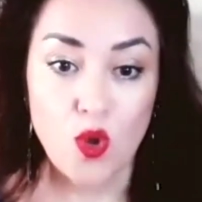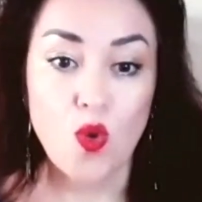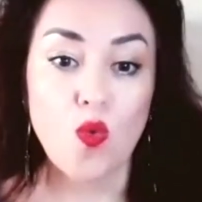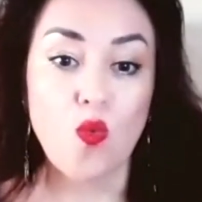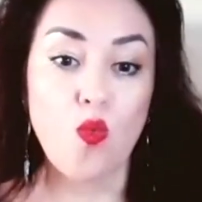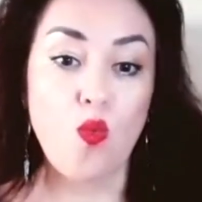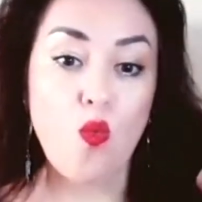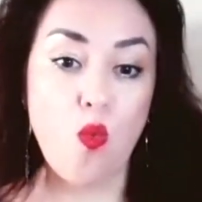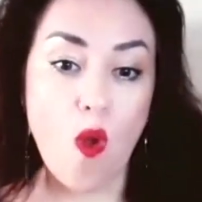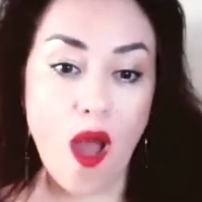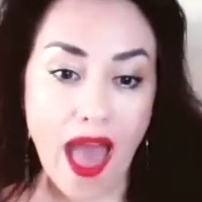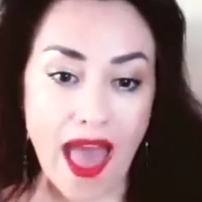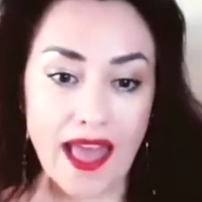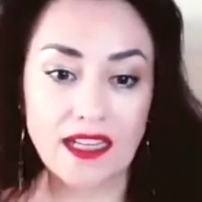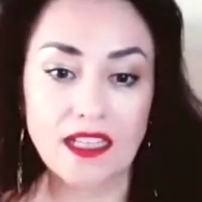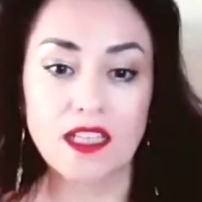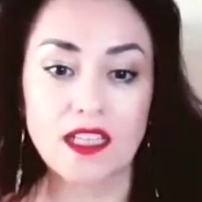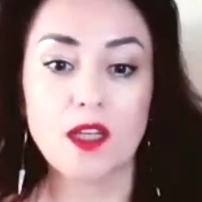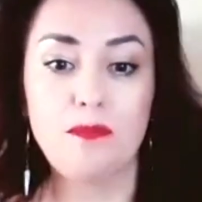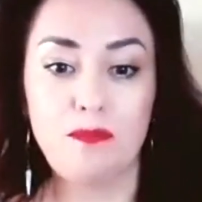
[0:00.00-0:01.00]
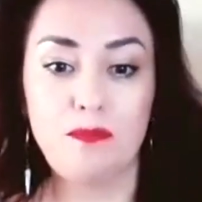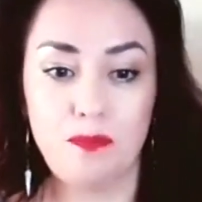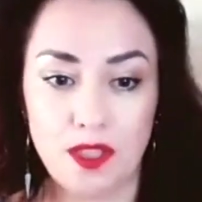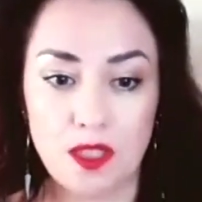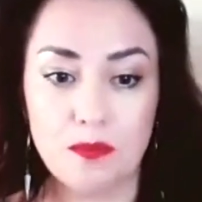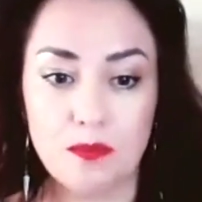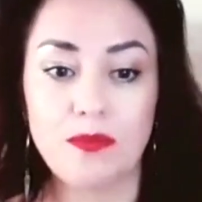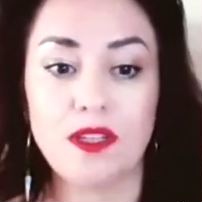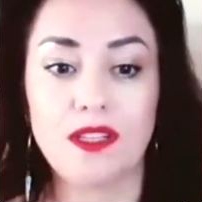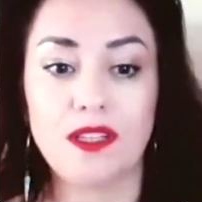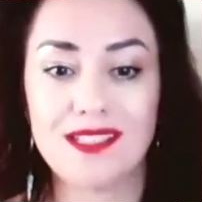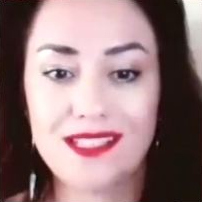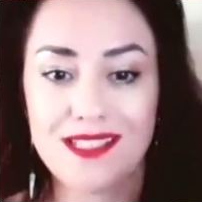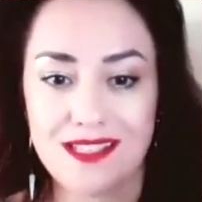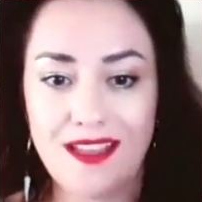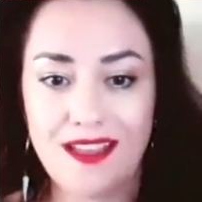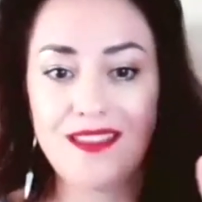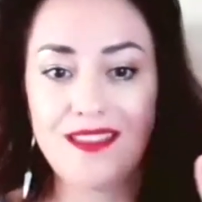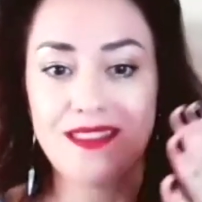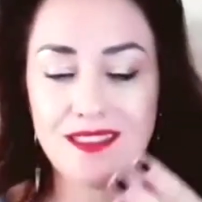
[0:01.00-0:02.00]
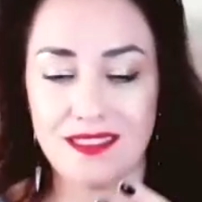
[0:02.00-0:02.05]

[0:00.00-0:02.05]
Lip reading: when people say